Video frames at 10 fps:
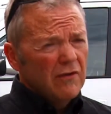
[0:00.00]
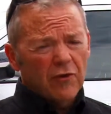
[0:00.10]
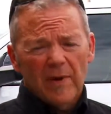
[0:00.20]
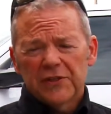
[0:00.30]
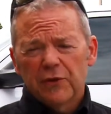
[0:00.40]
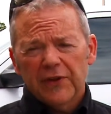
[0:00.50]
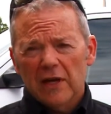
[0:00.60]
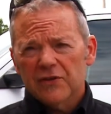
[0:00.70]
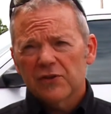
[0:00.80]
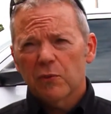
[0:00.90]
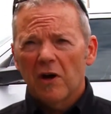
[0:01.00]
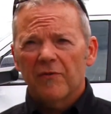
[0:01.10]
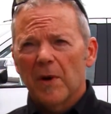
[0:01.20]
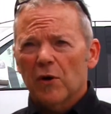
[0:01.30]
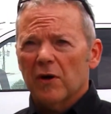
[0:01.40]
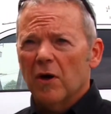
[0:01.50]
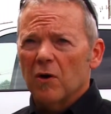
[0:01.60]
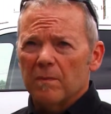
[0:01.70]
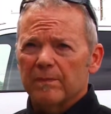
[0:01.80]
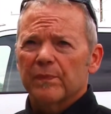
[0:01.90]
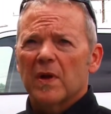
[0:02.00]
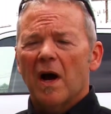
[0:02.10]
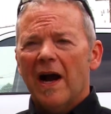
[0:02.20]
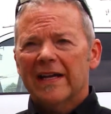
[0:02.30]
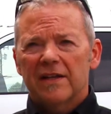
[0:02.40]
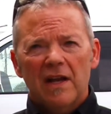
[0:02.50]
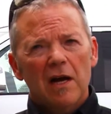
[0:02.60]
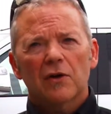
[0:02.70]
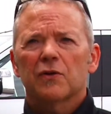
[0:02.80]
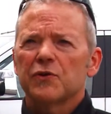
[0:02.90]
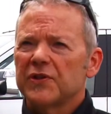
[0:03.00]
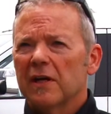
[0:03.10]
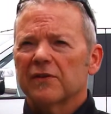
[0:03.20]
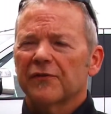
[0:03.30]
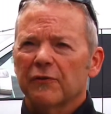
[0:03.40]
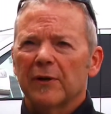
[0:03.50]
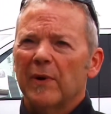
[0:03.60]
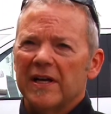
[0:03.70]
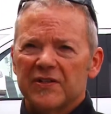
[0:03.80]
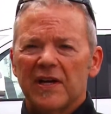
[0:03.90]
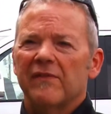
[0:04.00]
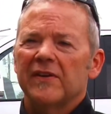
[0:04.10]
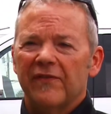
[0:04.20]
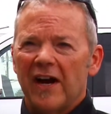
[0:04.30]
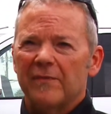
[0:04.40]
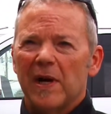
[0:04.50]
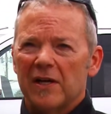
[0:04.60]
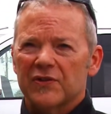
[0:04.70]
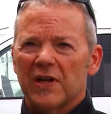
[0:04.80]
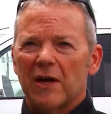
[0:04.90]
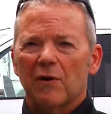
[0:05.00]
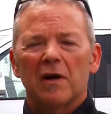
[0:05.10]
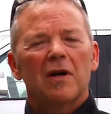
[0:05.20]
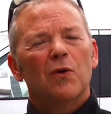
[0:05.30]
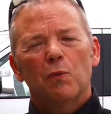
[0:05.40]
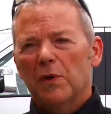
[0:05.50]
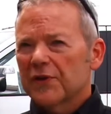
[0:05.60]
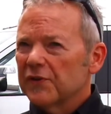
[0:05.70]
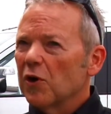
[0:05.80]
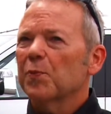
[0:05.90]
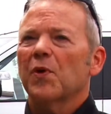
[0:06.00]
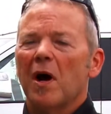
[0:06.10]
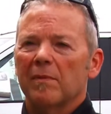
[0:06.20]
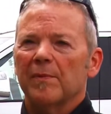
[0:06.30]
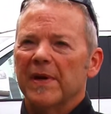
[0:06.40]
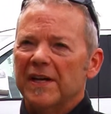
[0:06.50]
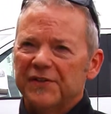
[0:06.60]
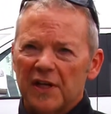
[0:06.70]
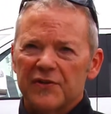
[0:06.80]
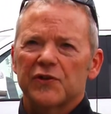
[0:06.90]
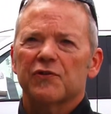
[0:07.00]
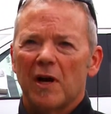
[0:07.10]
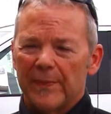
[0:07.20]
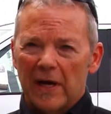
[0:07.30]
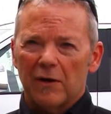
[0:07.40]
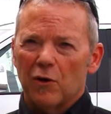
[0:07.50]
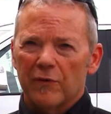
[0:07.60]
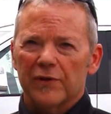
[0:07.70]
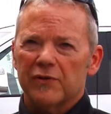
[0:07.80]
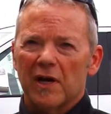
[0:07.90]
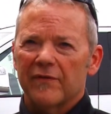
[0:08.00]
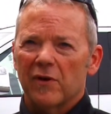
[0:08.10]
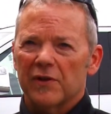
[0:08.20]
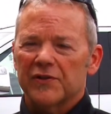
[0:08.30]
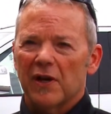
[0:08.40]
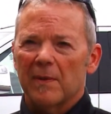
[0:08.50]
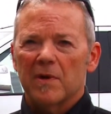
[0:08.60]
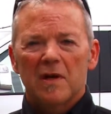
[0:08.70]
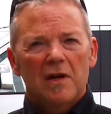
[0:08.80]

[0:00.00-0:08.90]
For my 2012 motorhome, I can now cruise down the freeway at 75 miles an hour with no problem. It doesn't drop out of overdrive all the time.